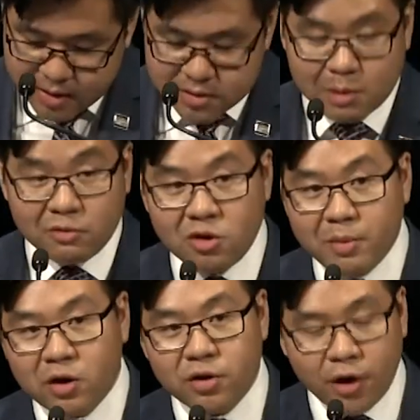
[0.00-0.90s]
Some of you
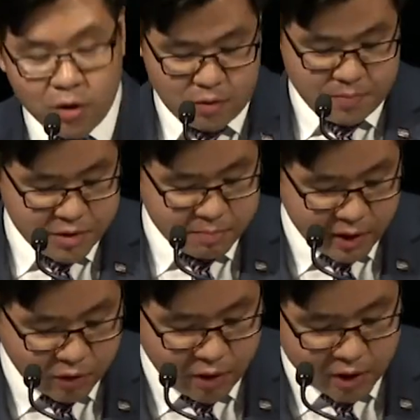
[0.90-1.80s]
may not know the
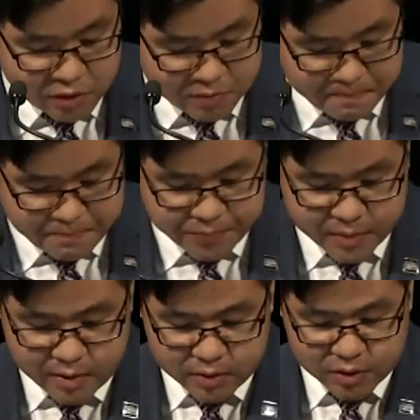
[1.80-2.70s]
background
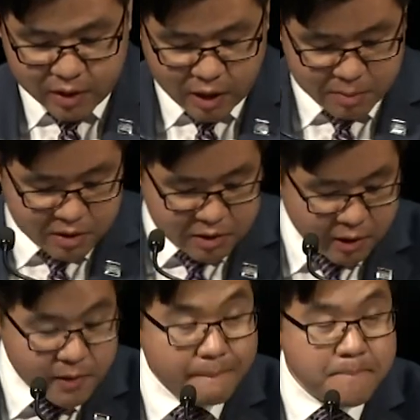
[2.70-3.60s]
to Harmony
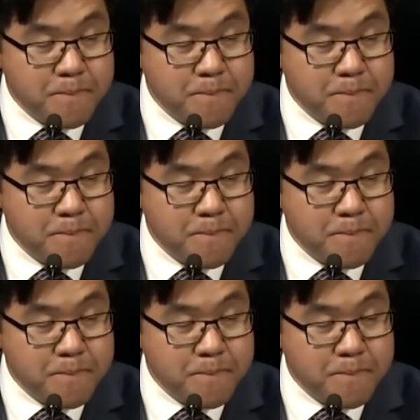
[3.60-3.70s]
Day.